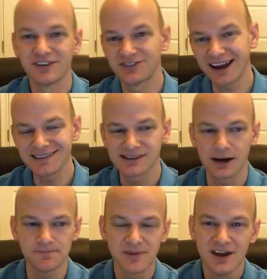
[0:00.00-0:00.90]
The second
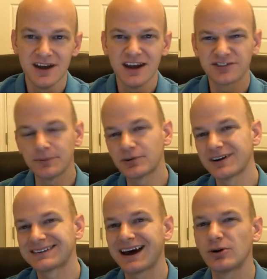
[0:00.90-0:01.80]
step is some
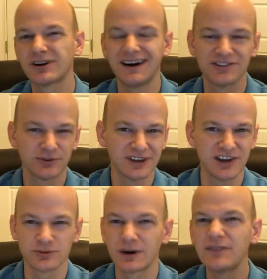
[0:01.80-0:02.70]
sort of title
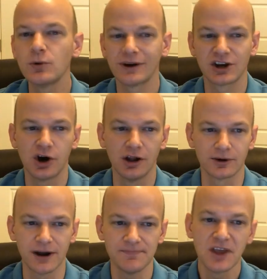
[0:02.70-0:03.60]
consultation, whatever you want to
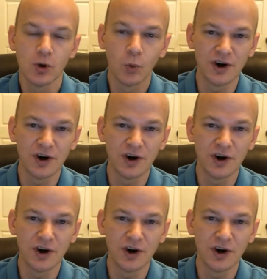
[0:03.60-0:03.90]
call it, right?